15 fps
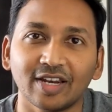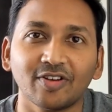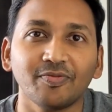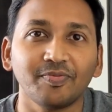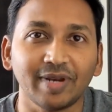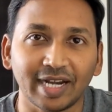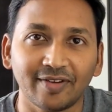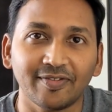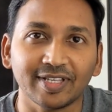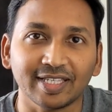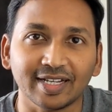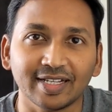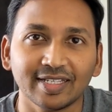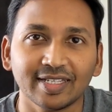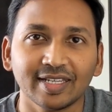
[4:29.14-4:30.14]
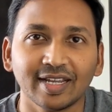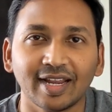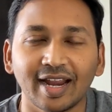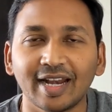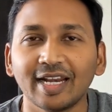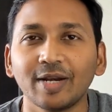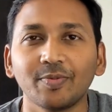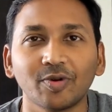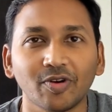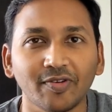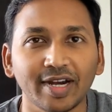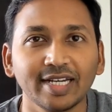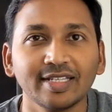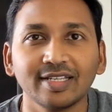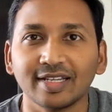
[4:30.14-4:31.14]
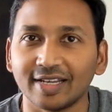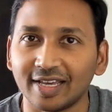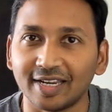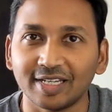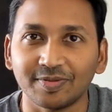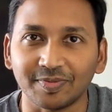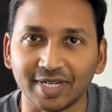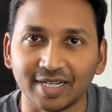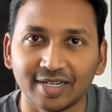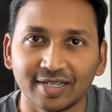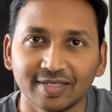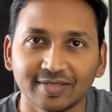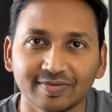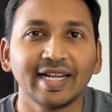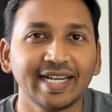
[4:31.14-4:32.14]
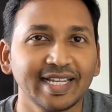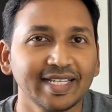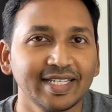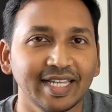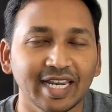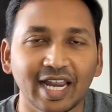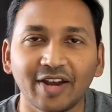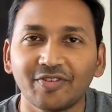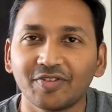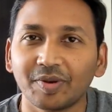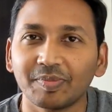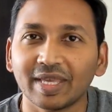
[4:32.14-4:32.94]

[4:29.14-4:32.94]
of blood vessels and it provides nourishment. It is derived from